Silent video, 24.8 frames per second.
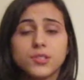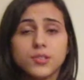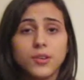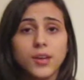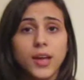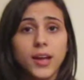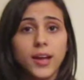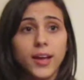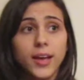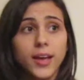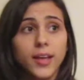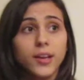to
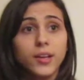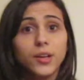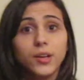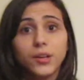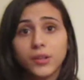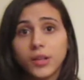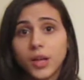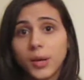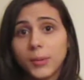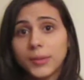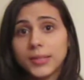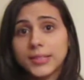getting a
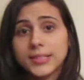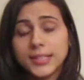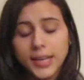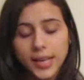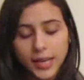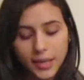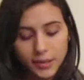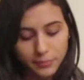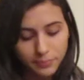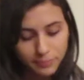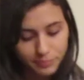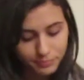glowing
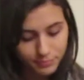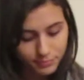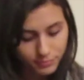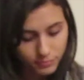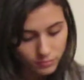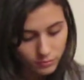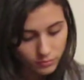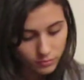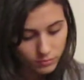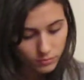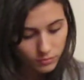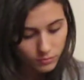tan.
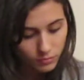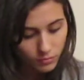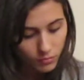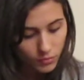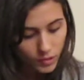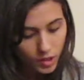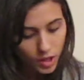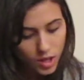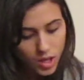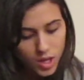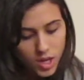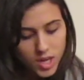
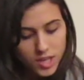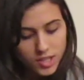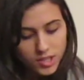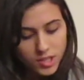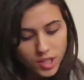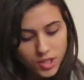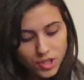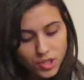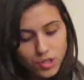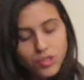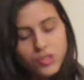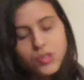
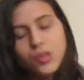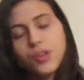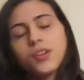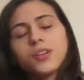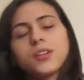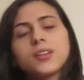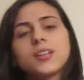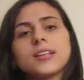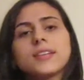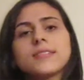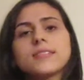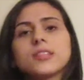Such
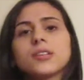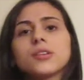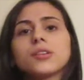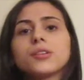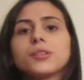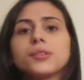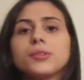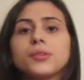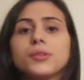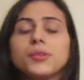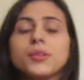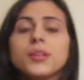alternatives
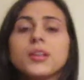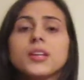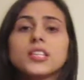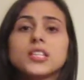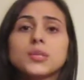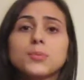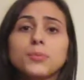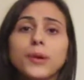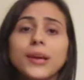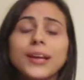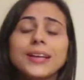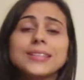include
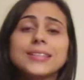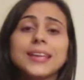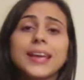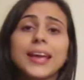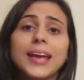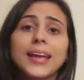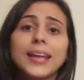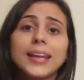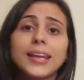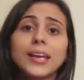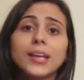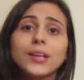spray
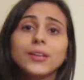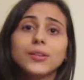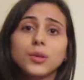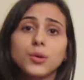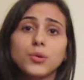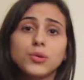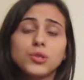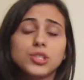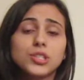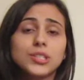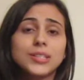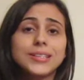tanning,
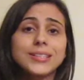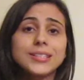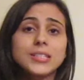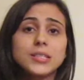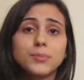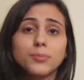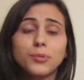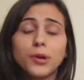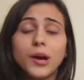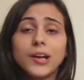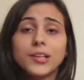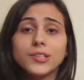lotions,
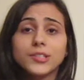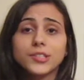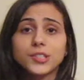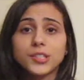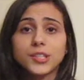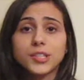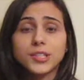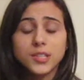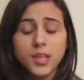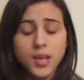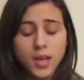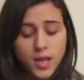
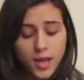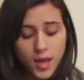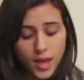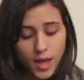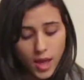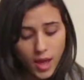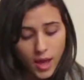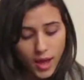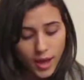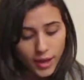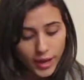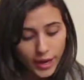bronzers,
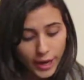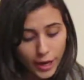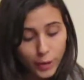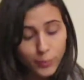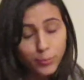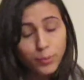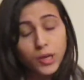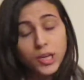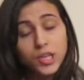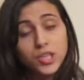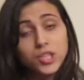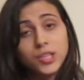
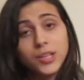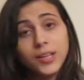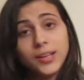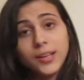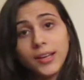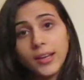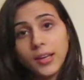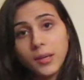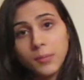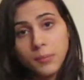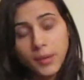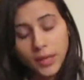airbrushing,
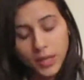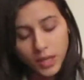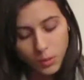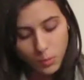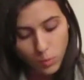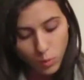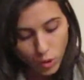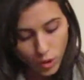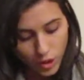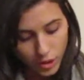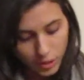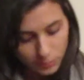and many
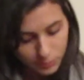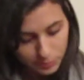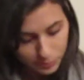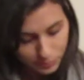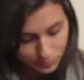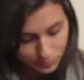more.